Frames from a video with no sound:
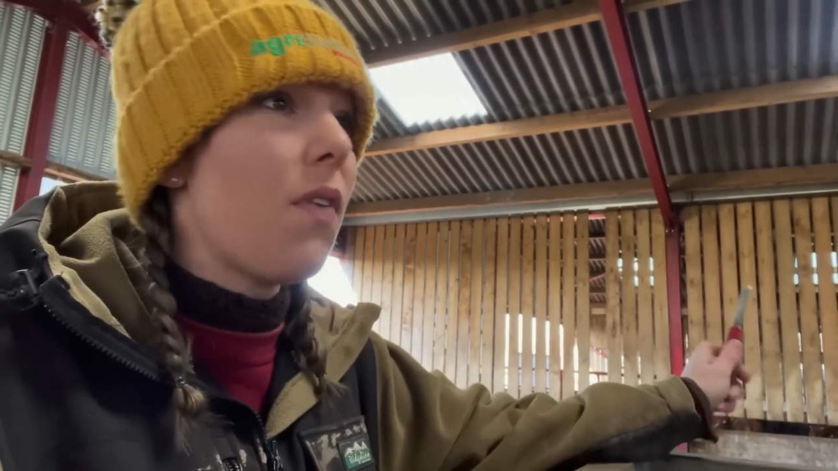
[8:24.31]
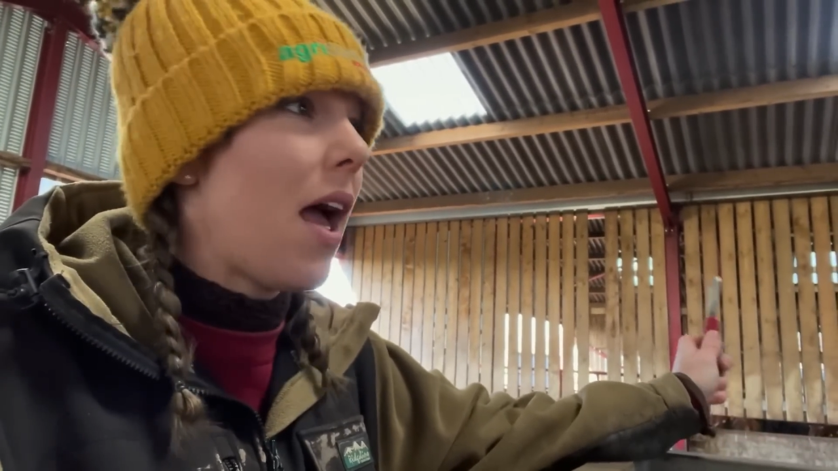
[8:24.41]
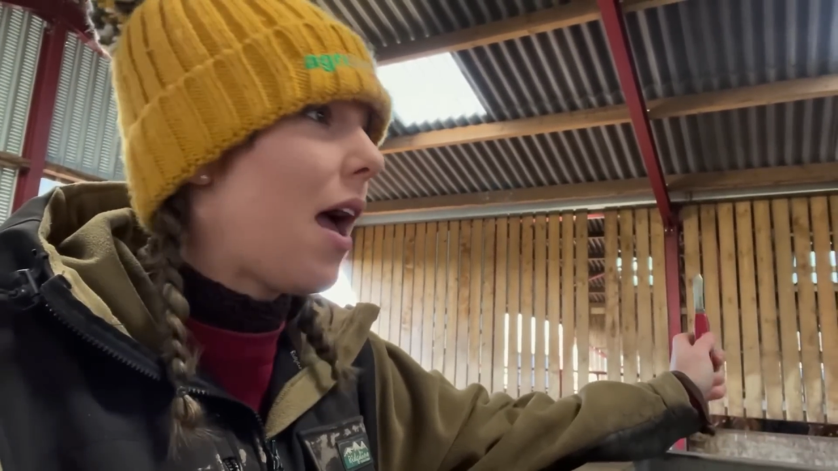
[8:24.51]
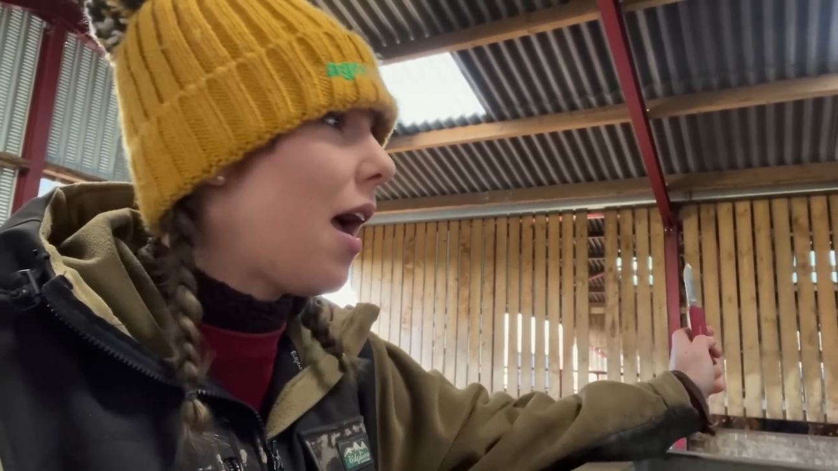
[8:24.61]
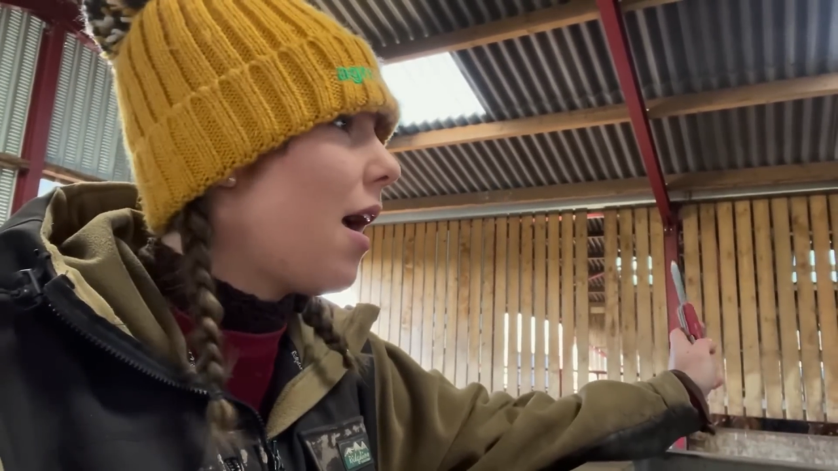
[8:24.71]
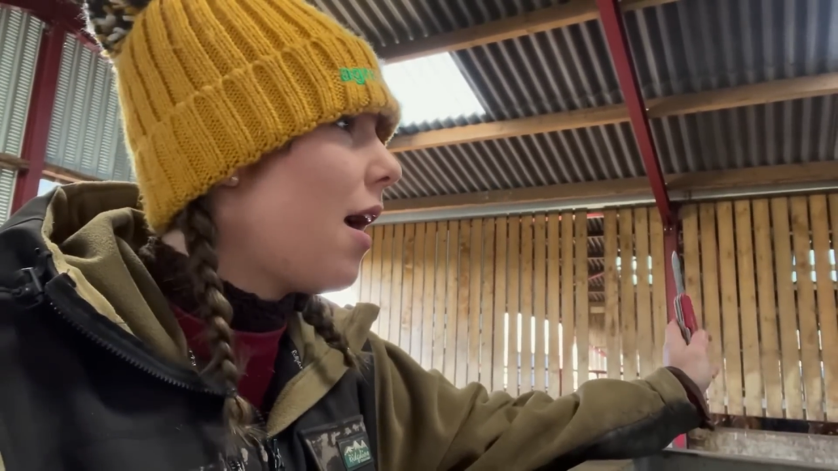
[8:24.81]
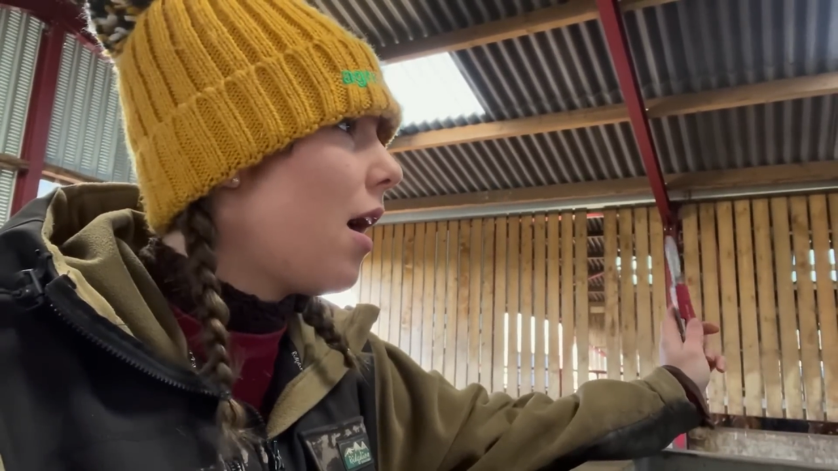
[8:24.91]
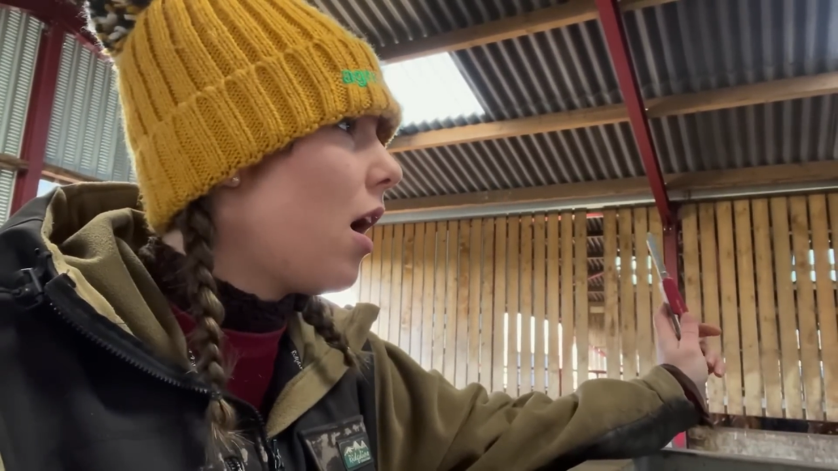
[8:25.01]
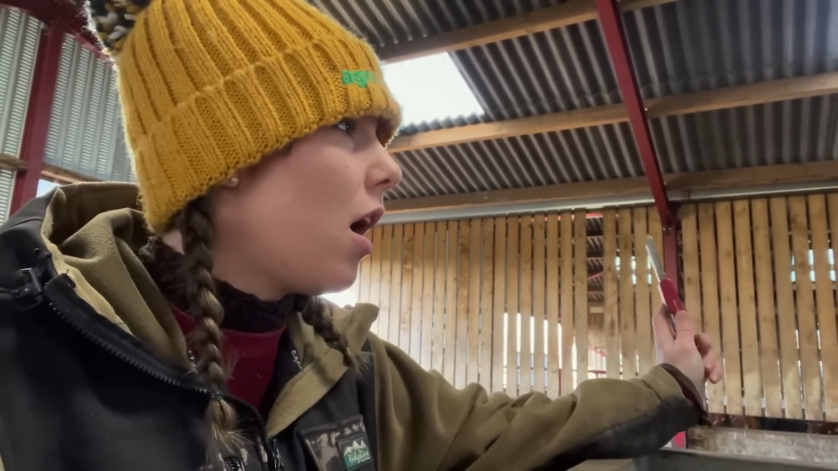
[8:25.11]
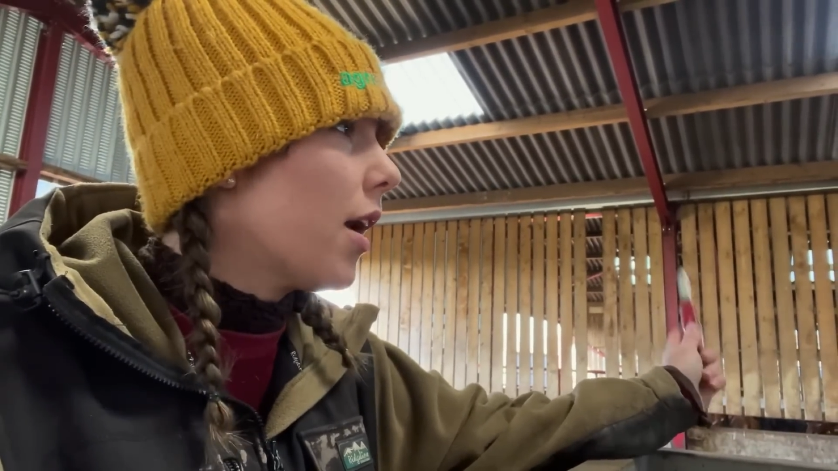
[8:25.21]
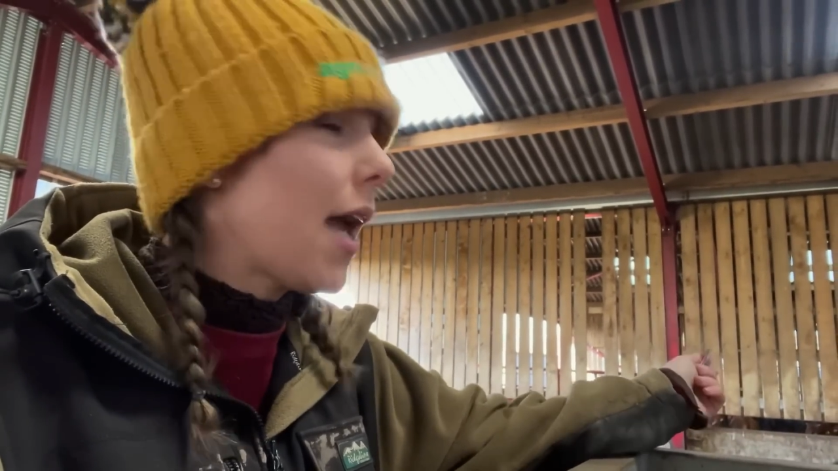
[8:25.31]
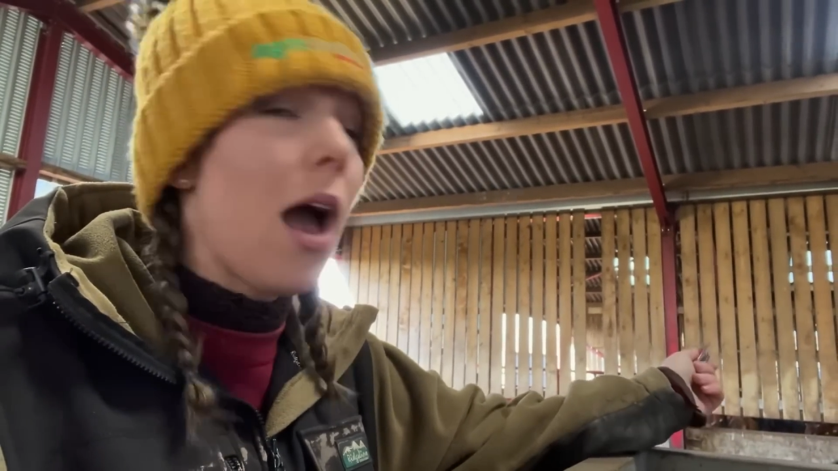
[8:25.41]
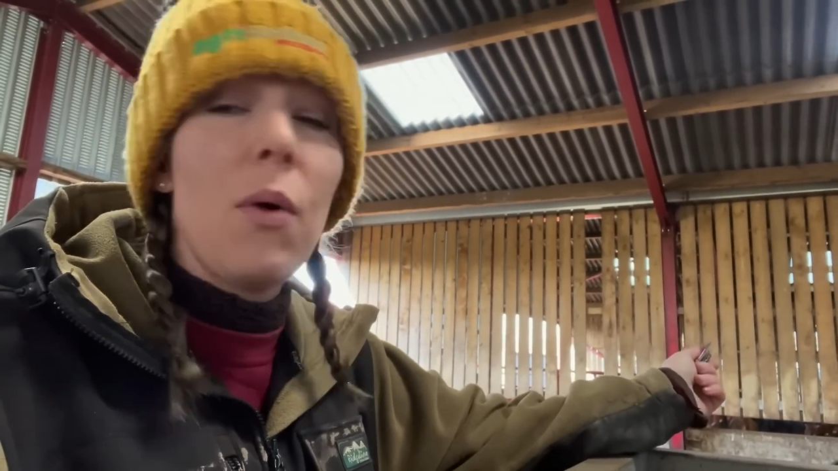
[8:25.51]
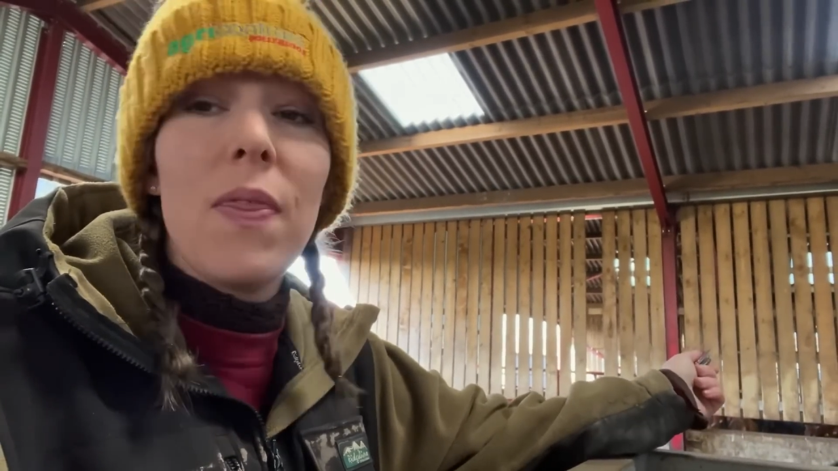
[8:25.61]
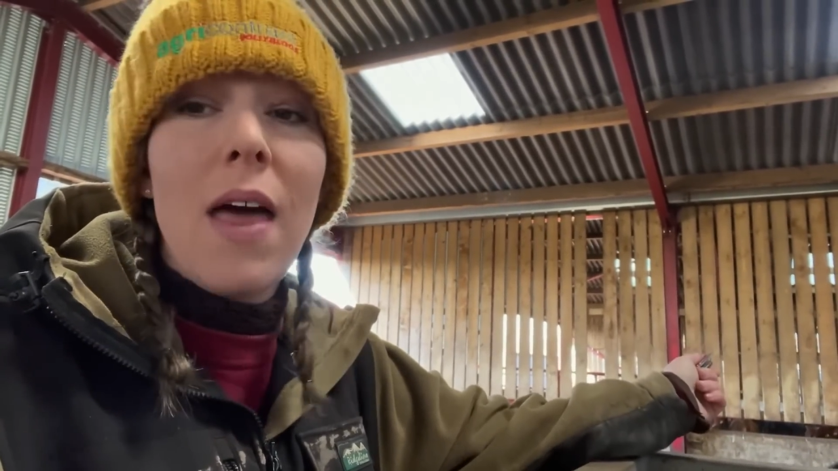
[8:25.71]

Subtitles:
a cow in